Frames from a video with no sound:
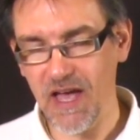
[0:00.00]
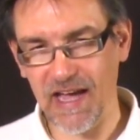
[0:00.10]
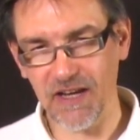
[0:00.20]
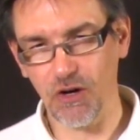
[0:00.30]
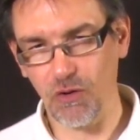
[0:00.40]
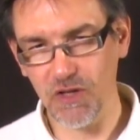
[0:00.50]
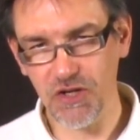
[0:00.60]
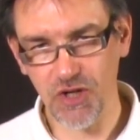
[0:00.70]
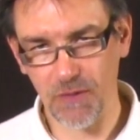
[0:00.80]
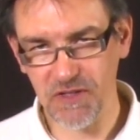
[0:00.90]
I know only
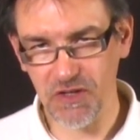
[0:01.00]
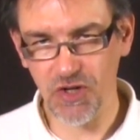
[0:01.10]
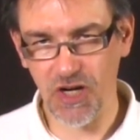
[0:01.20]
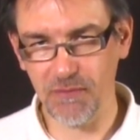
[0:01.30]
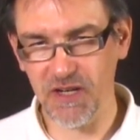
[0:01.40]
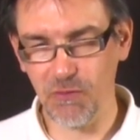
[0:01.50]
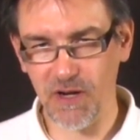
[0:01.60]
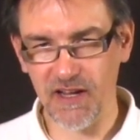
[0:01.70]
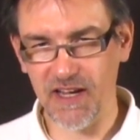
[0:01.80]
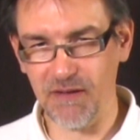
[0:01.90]
shops in Germany
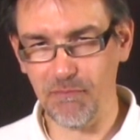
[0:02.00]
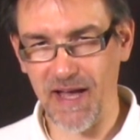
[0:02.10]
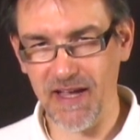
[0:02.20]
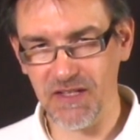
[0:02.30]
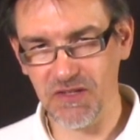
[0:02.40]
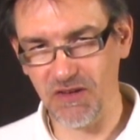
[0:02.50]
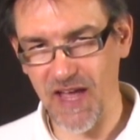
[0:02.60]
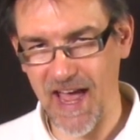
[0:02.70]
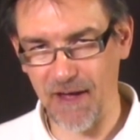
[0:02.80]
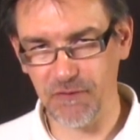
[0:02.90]
where you can buy it, so you
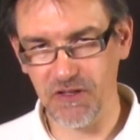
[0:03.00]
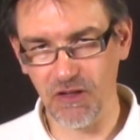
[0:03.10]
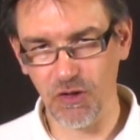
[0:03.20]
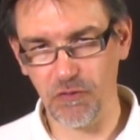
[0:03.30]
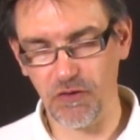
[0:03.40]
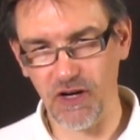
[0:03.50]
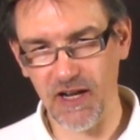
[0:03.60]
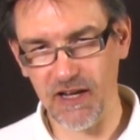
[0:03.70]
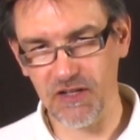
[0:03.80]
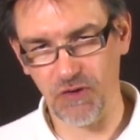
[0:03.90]
have to look for an
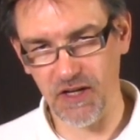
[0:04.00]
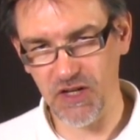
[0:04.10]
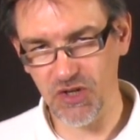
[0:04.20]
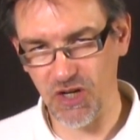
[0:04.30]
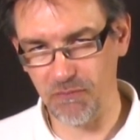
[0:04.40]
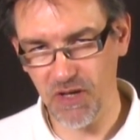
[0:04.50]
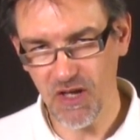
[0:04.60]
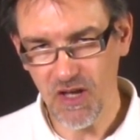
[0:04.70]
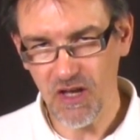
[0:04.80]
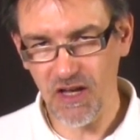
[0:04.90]
electronic shop
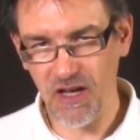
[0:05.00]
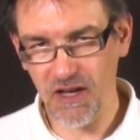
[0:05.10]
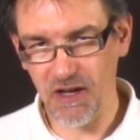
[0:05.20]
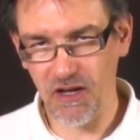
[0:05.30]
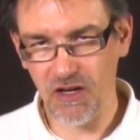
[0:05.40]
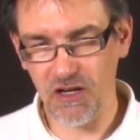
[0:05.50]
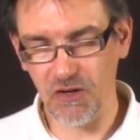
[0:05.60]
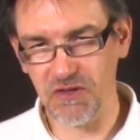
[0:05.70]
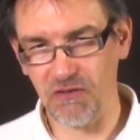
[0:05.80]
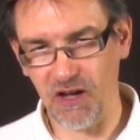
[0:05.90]

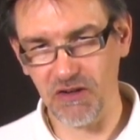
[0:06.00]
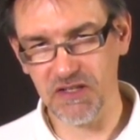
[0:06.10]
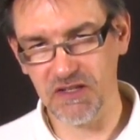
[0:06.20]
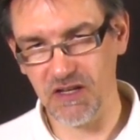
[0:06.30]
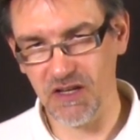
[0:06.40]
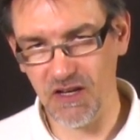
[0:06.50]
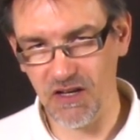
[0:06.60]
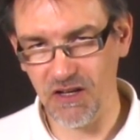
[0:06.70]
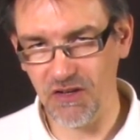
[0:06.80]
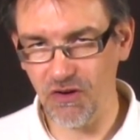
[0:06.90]
close around
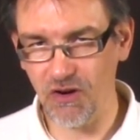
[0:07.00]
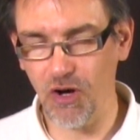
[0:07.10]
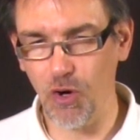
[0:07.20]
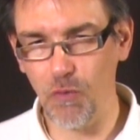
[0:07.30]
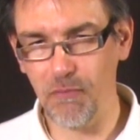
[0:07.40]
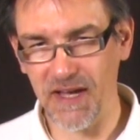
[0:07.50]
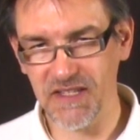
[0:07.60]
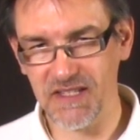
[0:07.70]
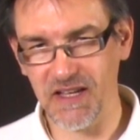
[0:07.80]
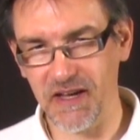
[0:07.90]
your home, but
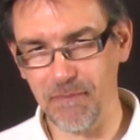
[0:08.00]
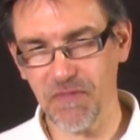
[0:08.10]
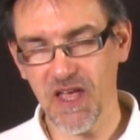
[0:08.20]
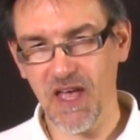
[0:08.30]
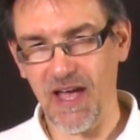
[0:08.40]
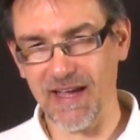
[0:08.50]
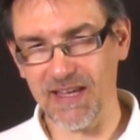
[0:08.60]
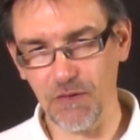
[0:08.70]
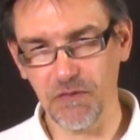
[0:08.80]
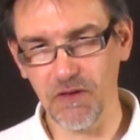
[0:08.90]
I
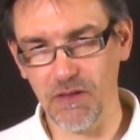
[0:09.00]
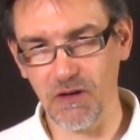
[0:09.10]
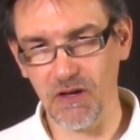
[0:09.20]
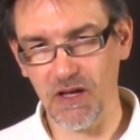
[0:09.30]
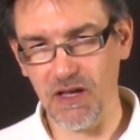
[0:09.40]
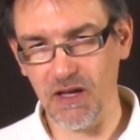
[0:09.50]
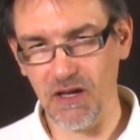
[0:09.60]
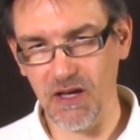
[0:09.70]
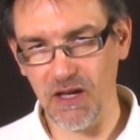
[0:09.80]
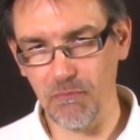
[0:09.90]
give you
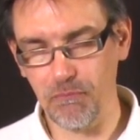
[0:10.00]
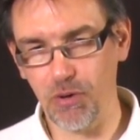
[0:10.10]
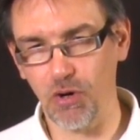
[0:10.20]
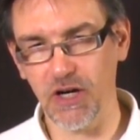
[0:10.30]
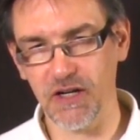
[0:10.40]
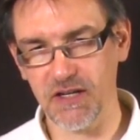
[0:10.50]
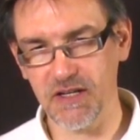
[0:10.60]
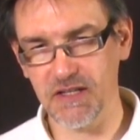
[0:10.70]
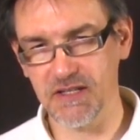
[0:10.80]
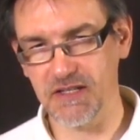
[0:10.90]
the
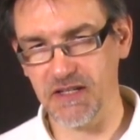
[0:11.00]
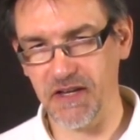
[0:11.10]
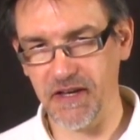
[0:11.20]
important